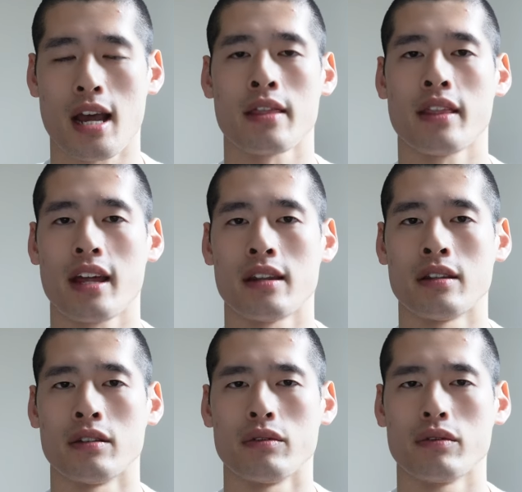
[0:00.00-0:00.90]
and
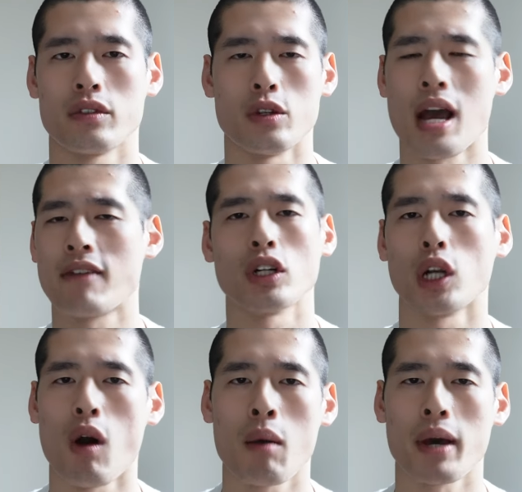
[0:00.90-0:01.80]
then you have a
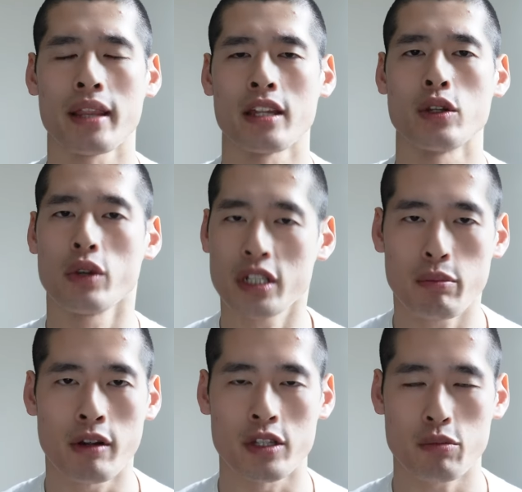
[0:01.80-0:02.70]
glow up and then you
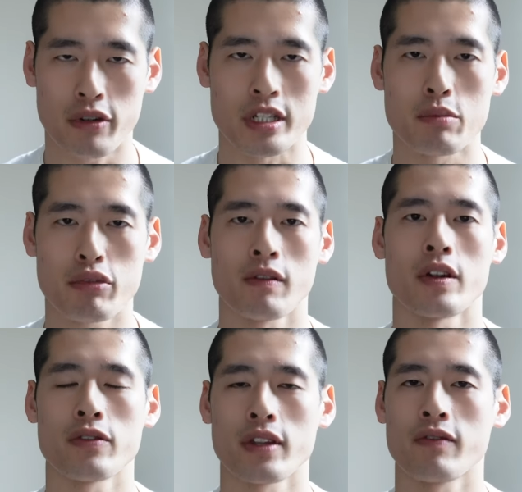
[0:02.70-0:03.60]
experience pretty
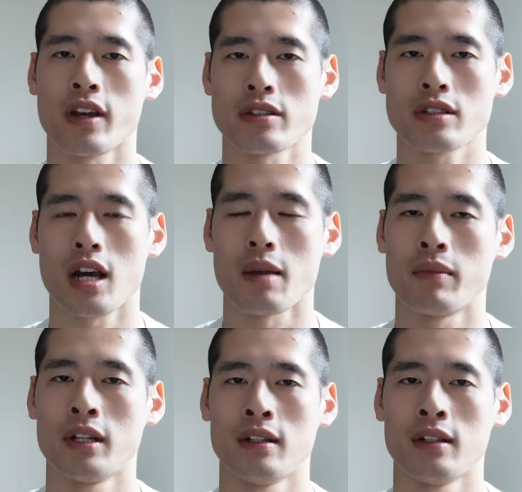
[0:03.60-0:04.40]
privilege for the first time,